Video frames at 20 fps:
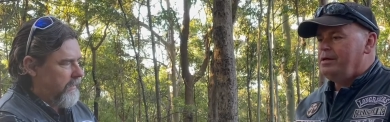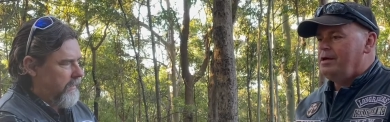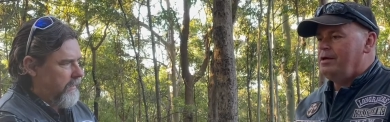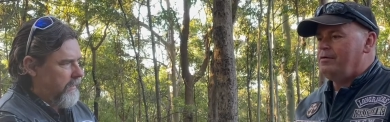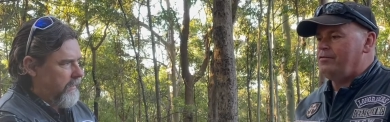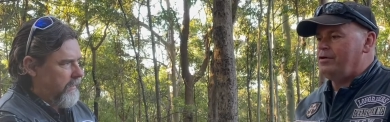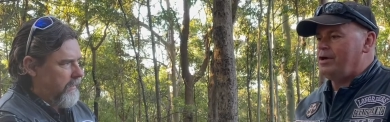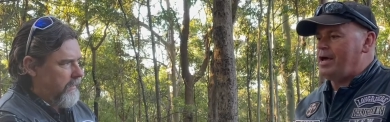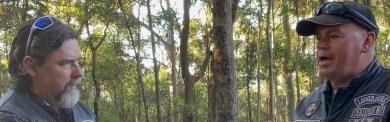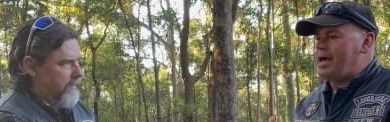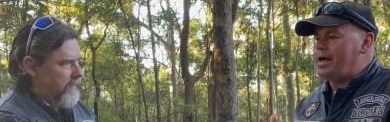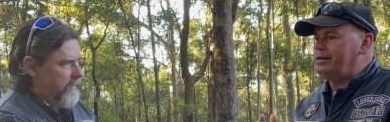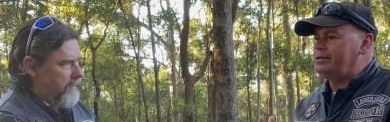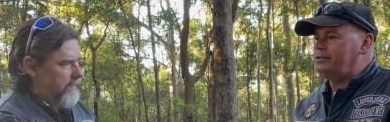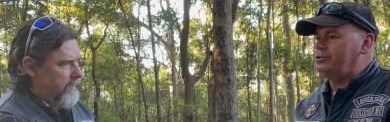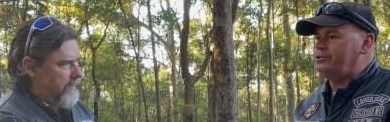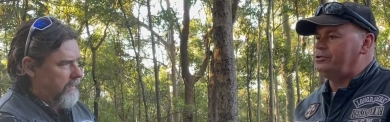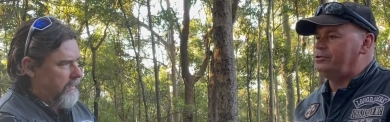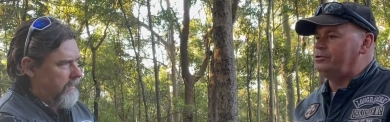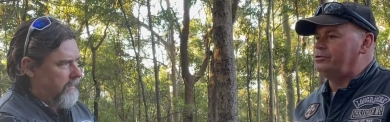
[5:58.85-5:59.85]
Speaker 1: If you had
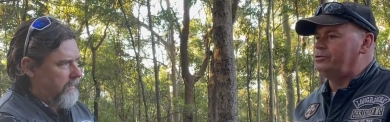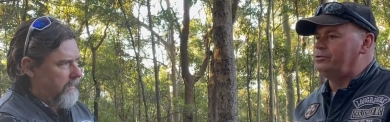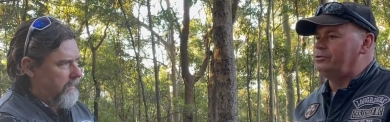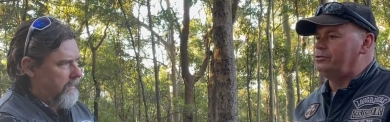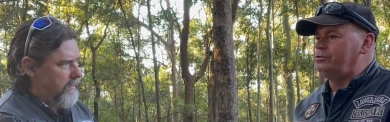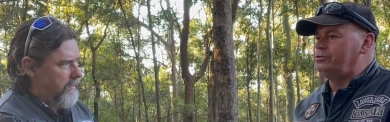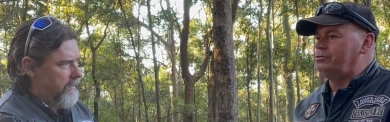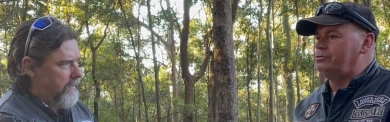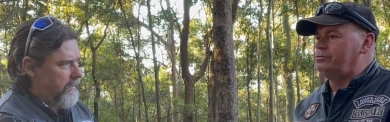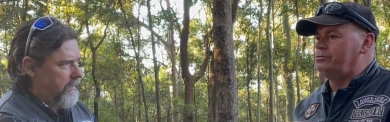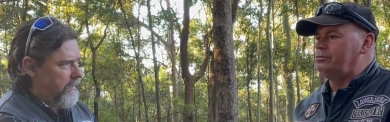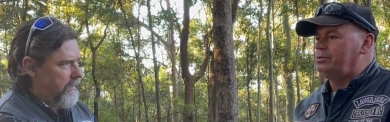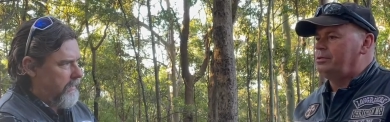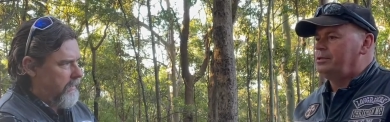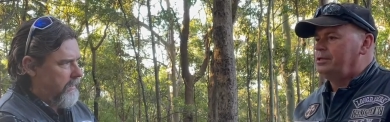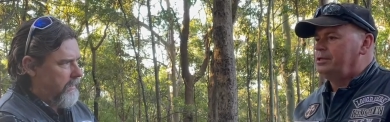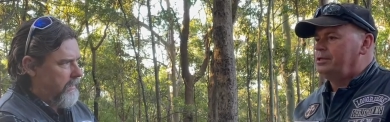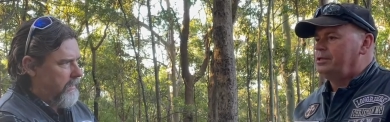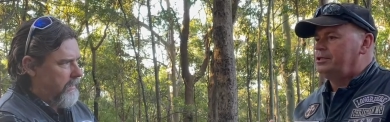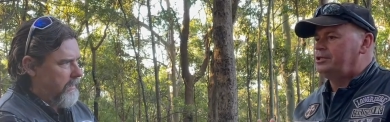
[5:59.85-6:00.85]
to
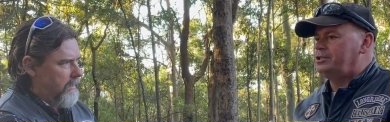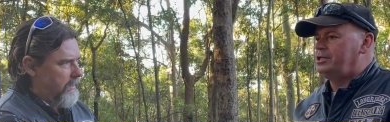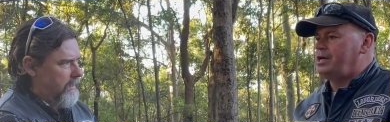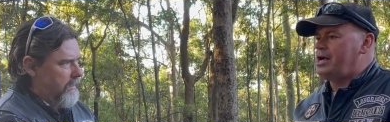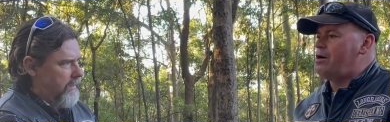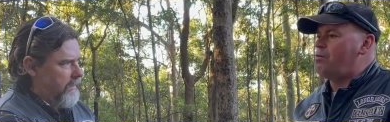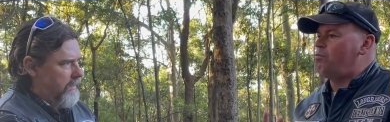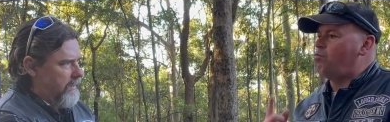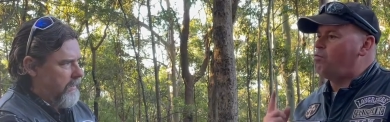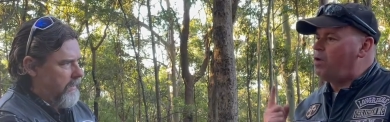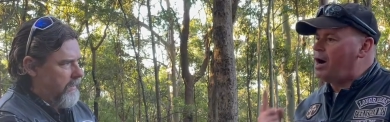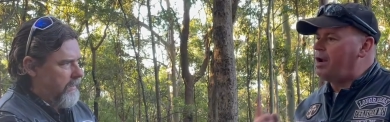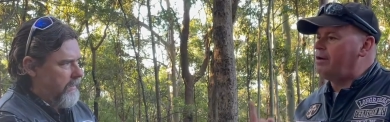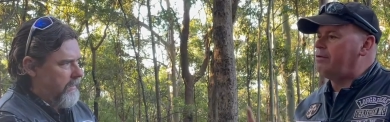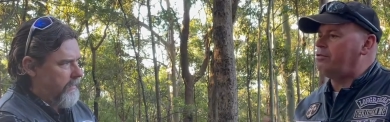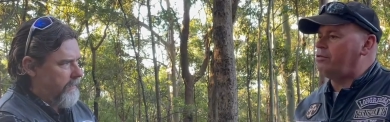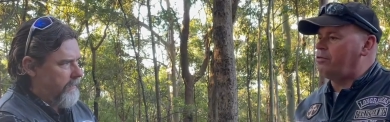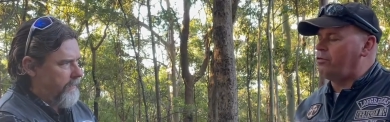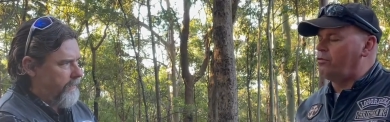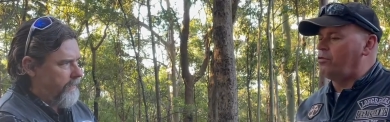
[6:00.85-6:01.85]
share
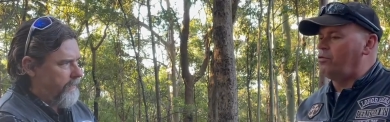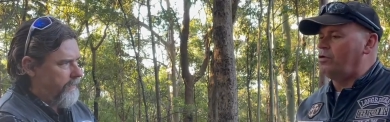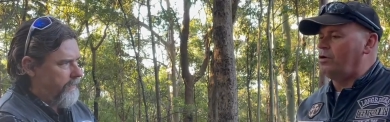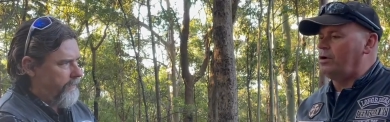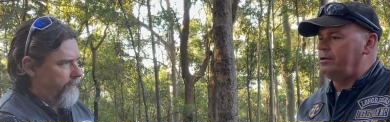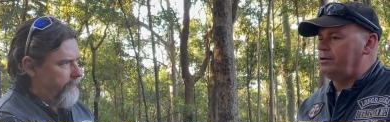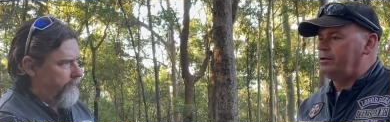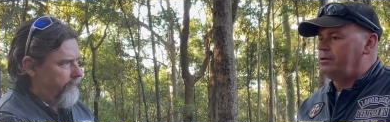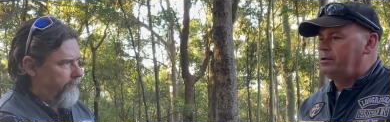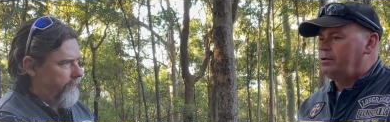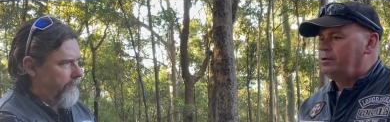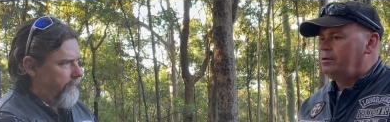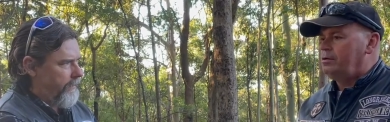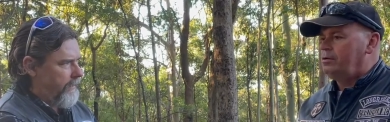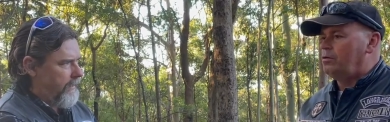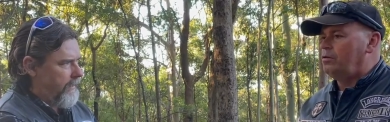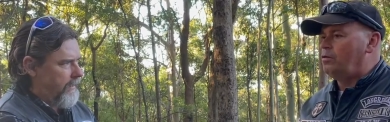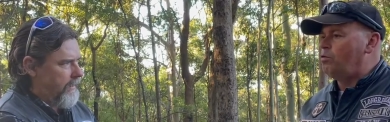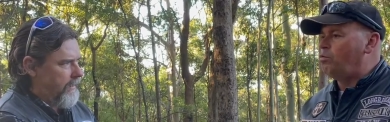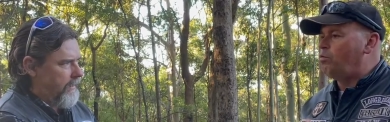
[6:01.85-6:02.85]
one thought or